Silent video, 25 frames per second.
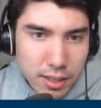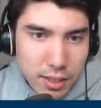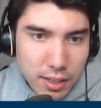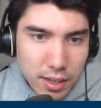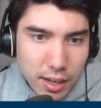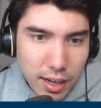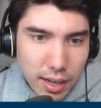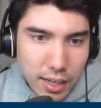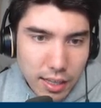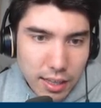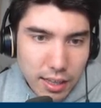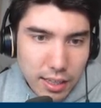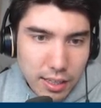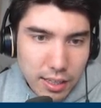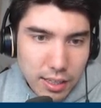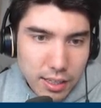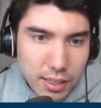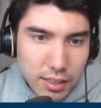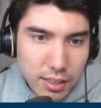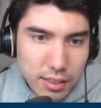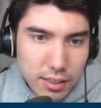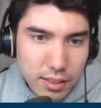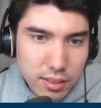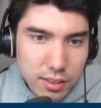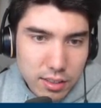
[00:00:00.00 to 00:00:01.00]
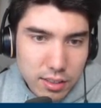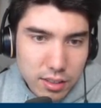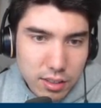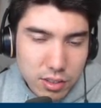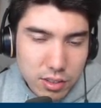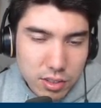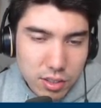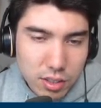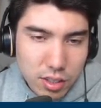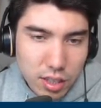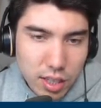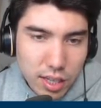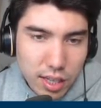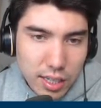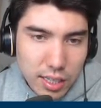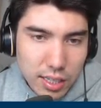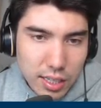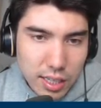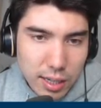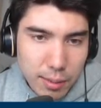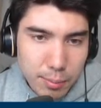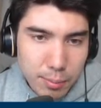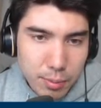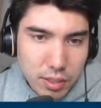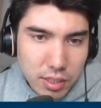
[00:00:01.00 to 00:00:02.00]
I think there's a lot of
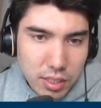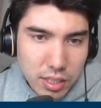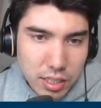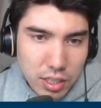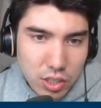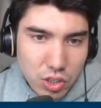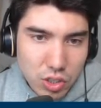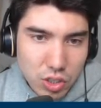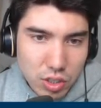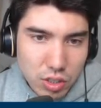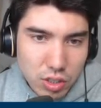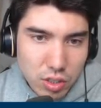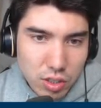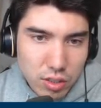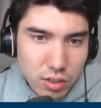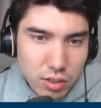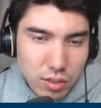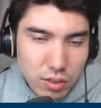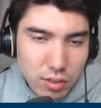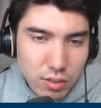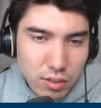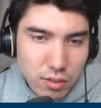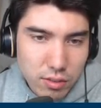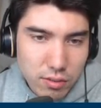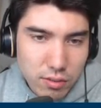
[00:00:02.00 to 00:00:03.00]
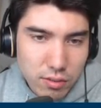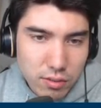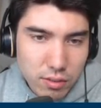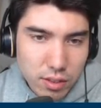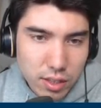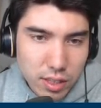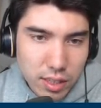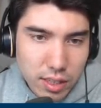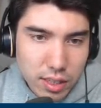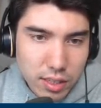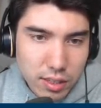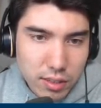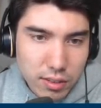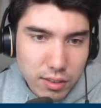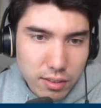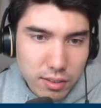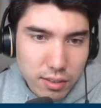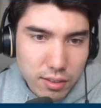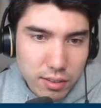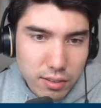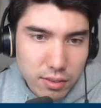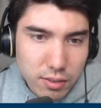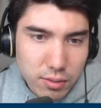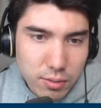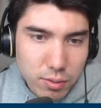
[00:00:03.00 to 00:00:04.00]
compensation for that.
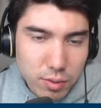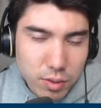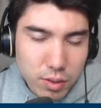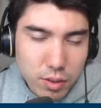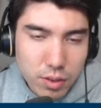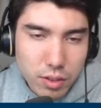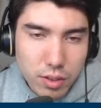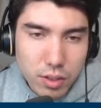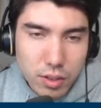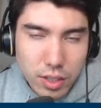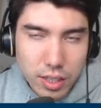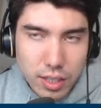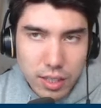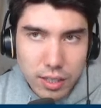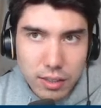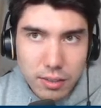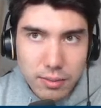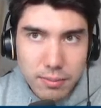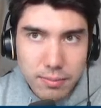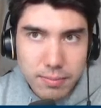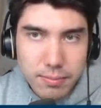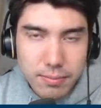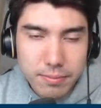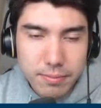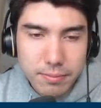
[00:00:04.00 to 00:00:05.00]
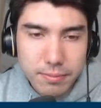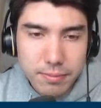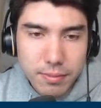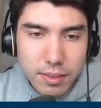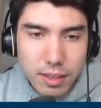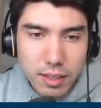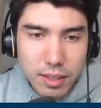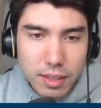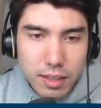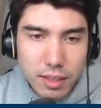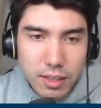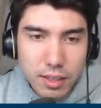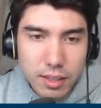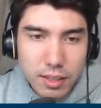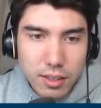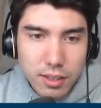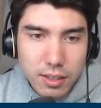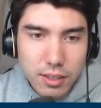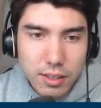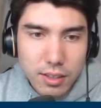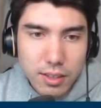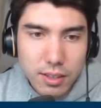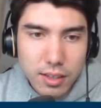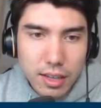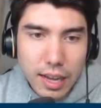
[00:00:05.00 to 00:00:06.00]
Well, okay.
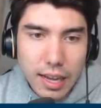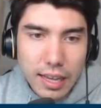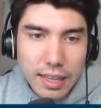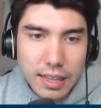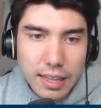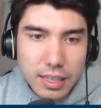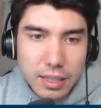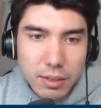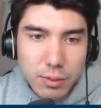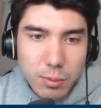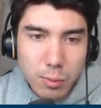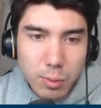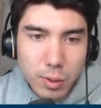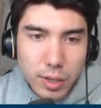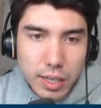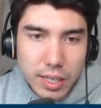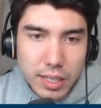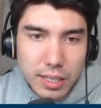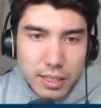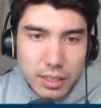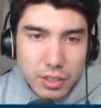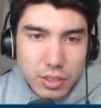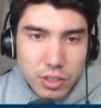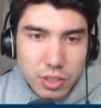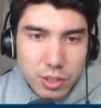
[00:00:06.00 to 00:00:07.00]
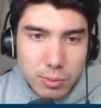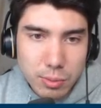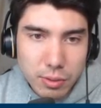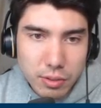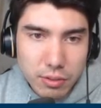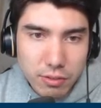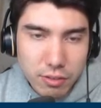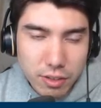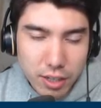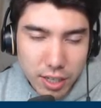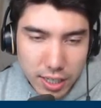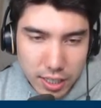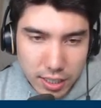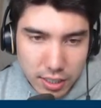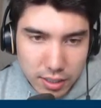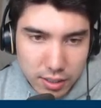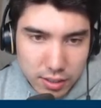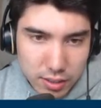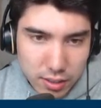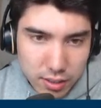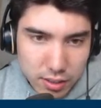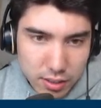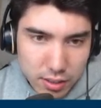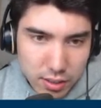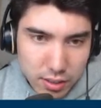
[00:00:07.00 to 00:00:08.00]
I think white should be fine,
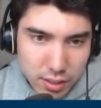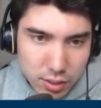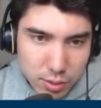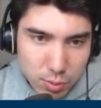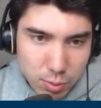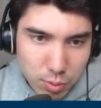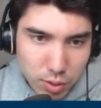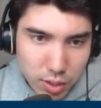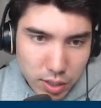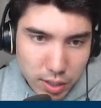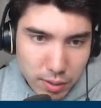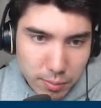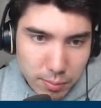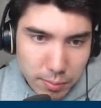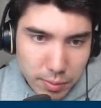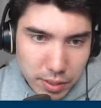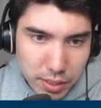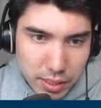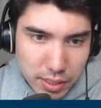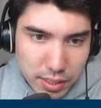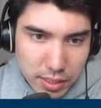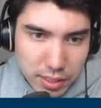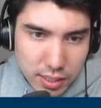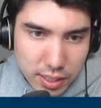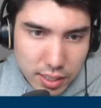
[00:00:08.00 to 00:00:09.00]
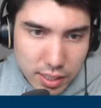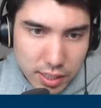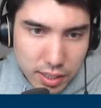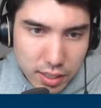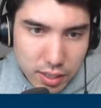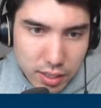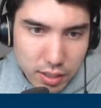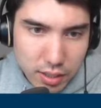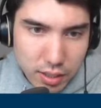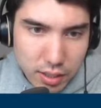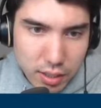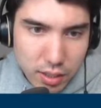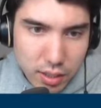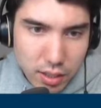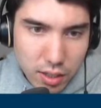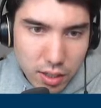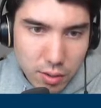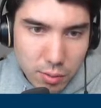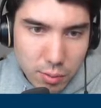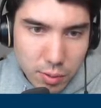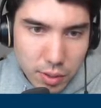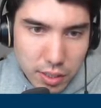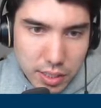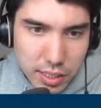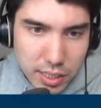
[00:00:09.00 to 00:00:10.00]
is what I meant to say.
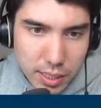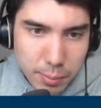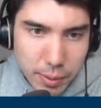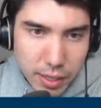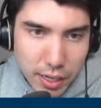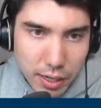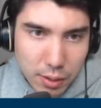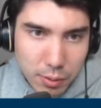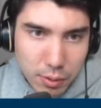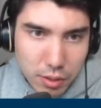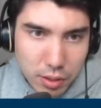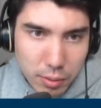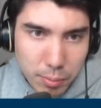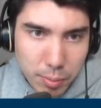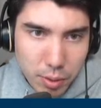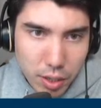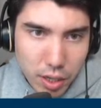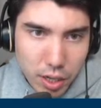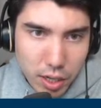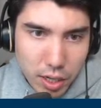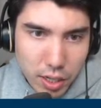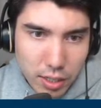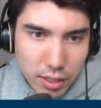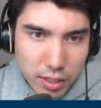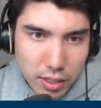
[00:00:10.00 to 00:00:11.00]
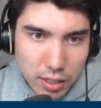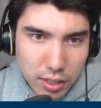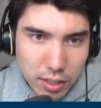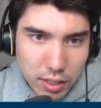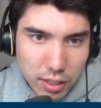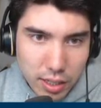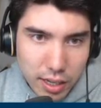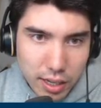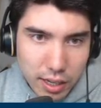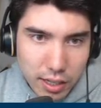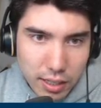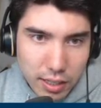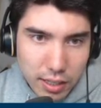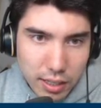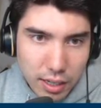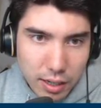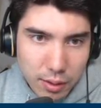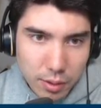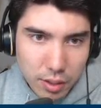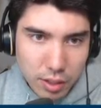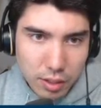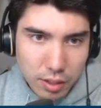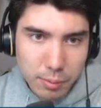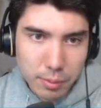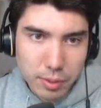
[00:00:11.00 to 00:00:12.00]
We take back with the pawn. Yeah, now
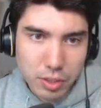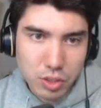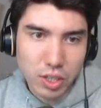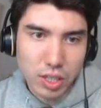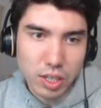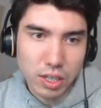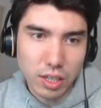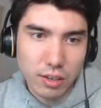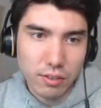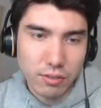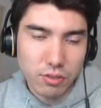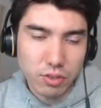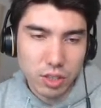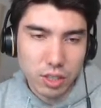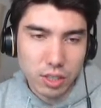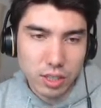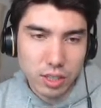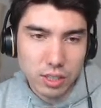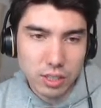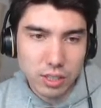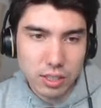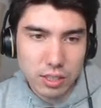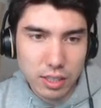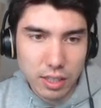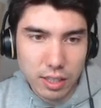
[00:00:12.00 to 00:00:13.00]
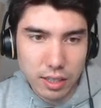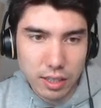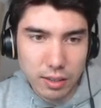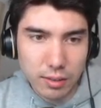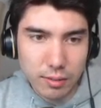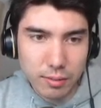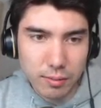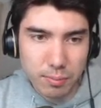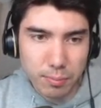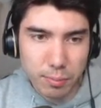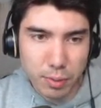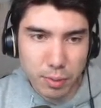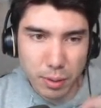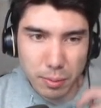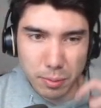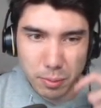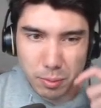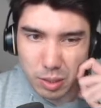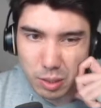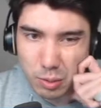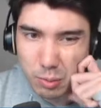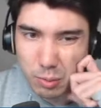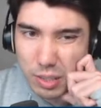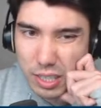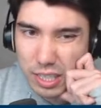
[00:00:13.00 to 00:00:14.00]
we're going to be trading off rooks and
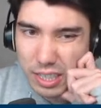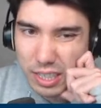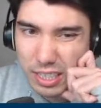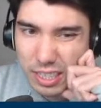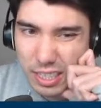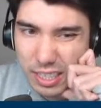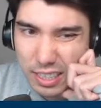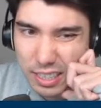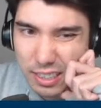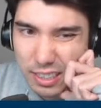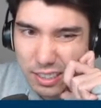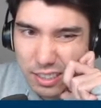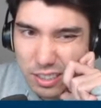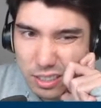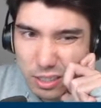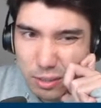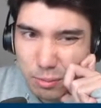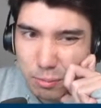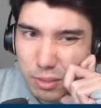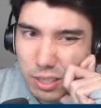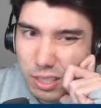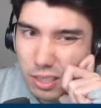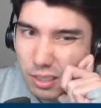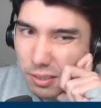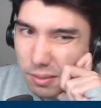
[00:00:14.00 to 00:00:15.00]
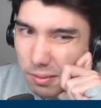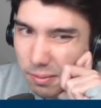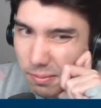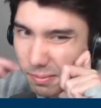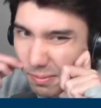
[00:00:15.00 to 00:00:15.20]
probably winning the knight or something.